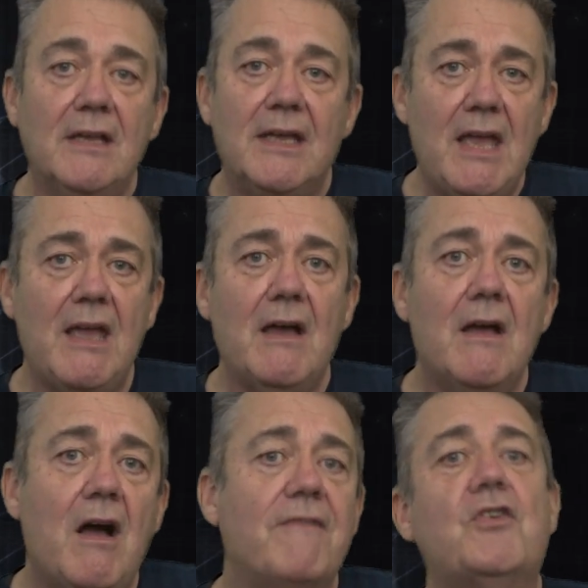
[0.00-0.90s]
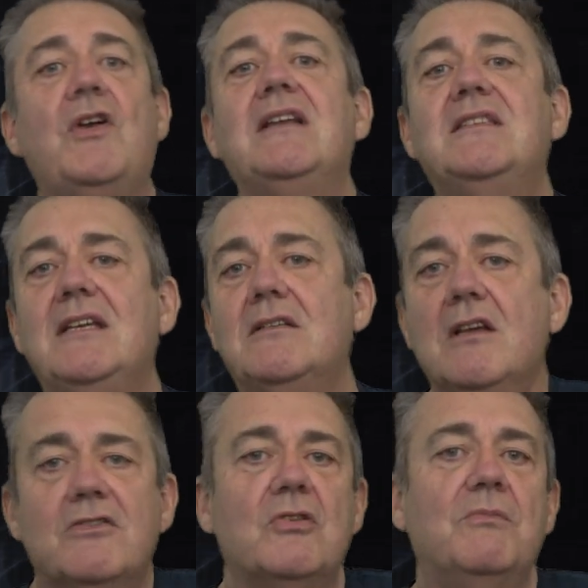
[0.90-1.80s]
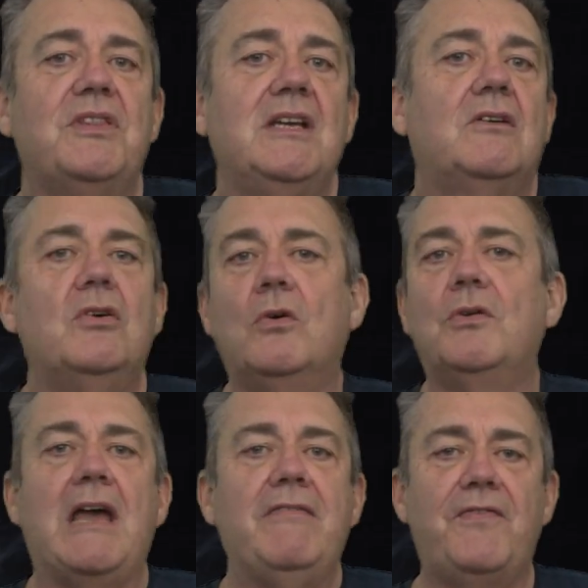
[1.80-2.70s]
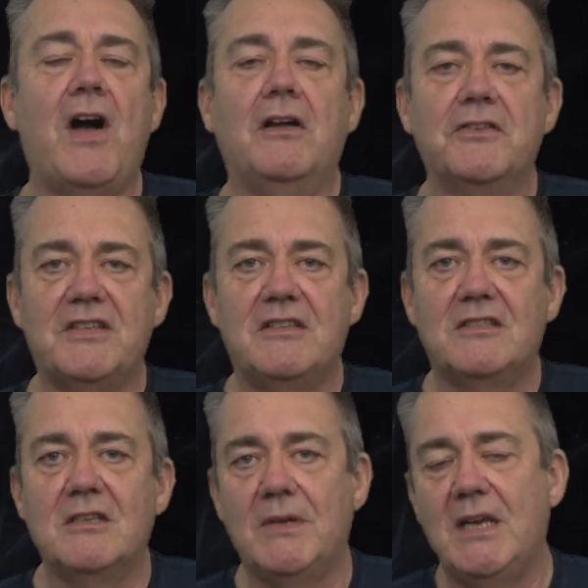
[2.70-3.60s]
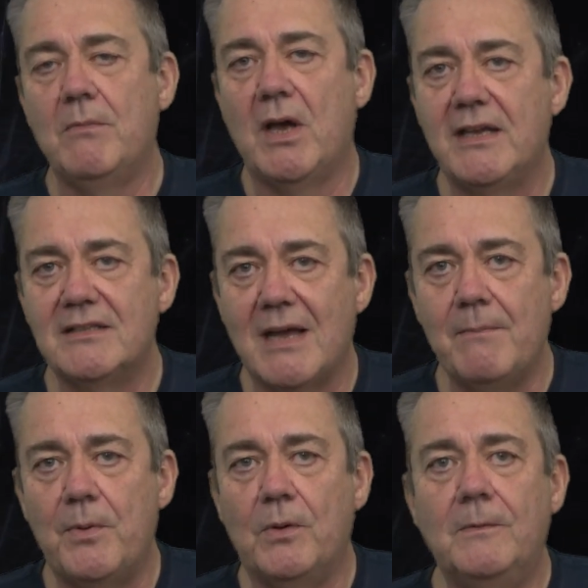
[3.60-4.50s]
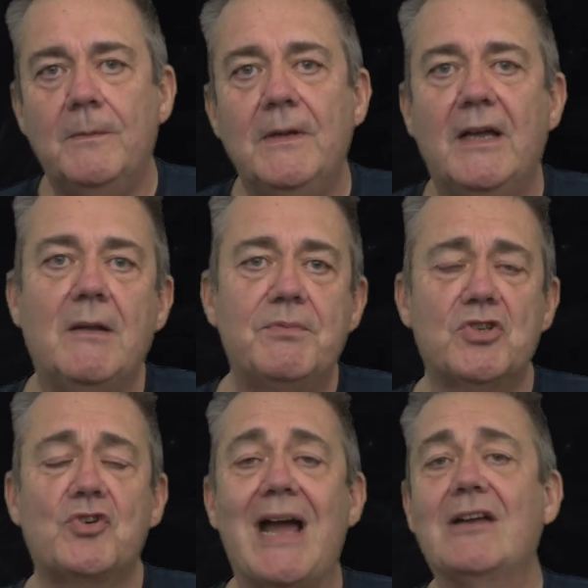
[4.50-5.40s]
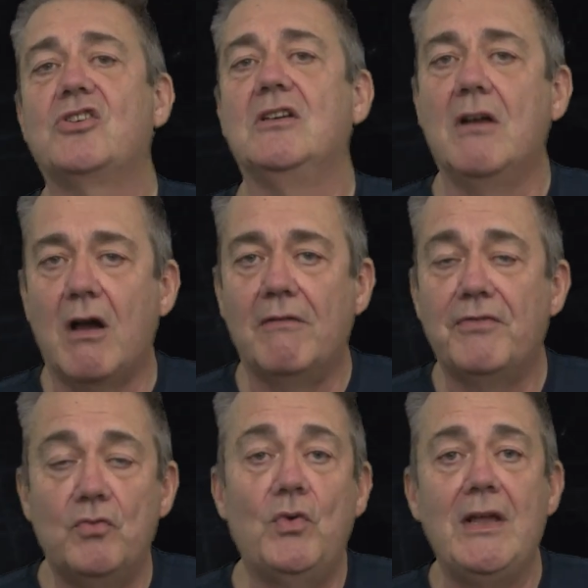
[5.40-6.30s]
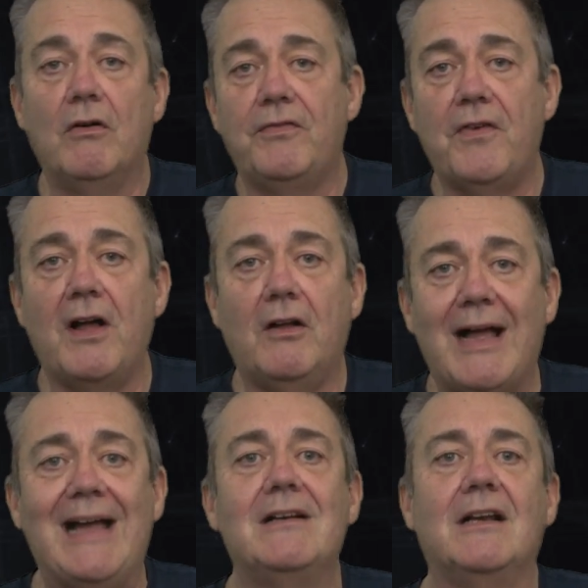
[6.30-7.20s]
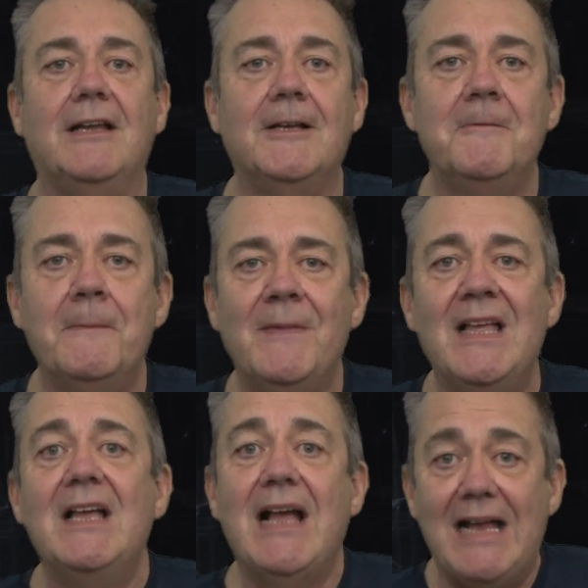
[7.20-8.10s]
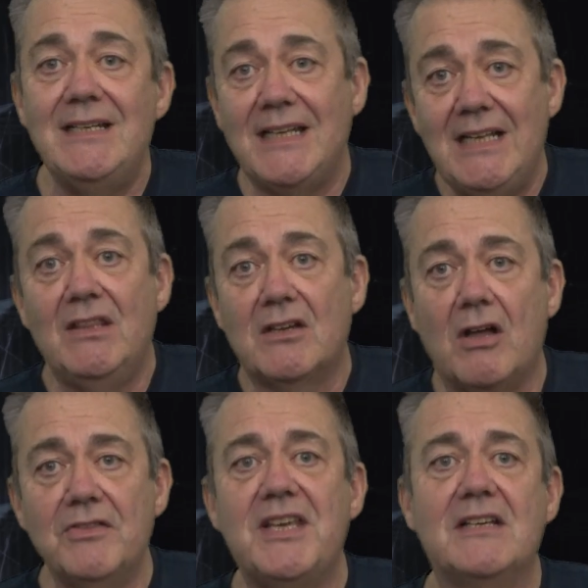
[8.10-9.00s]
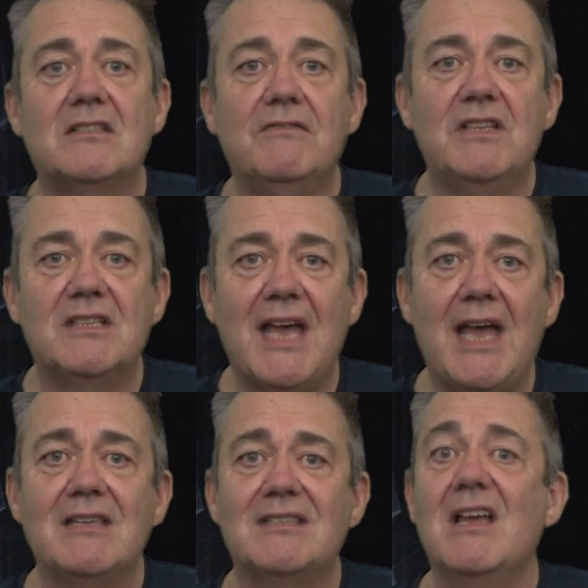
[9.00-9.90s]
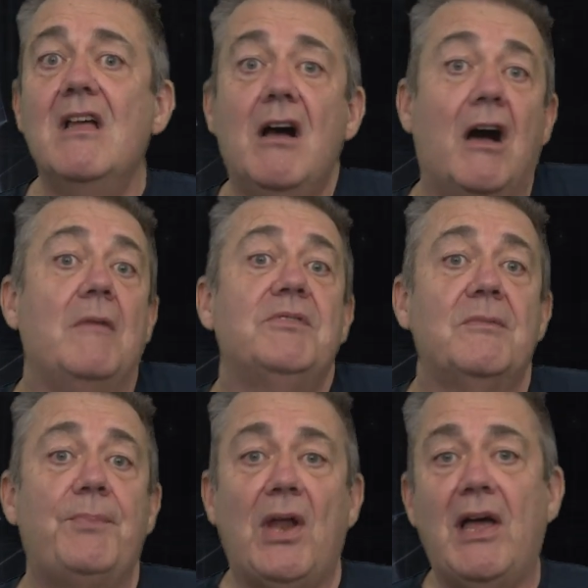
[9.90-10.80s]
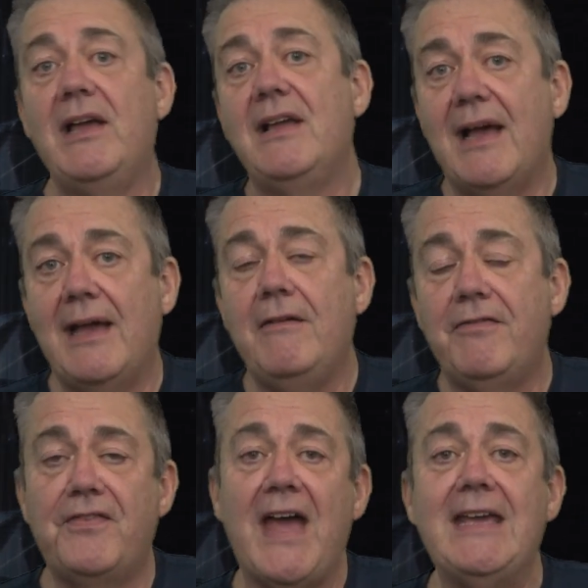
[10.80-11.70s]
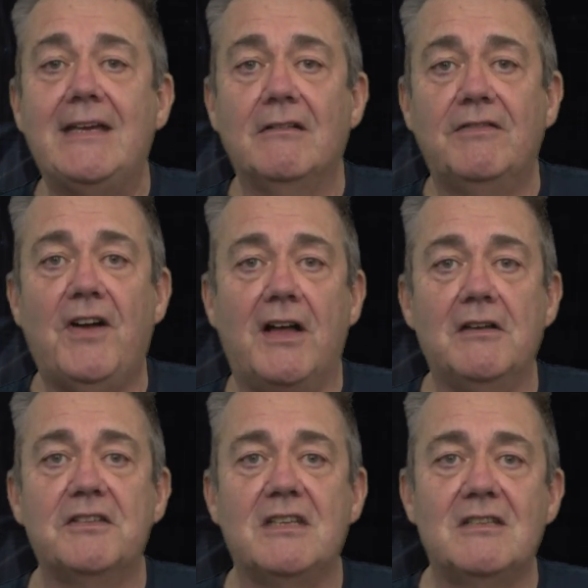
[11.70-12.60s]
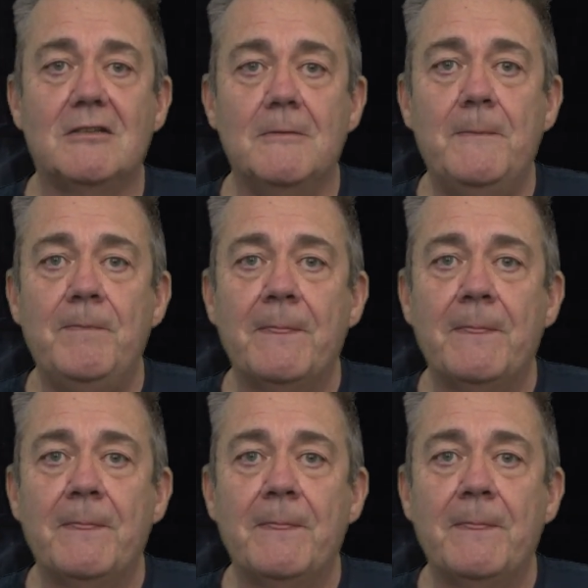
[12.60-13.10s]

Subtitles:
Here, I've created something called a file system in my example, an abstraction of the real file handling. And in the context of the test, I'm supplying a fake file system.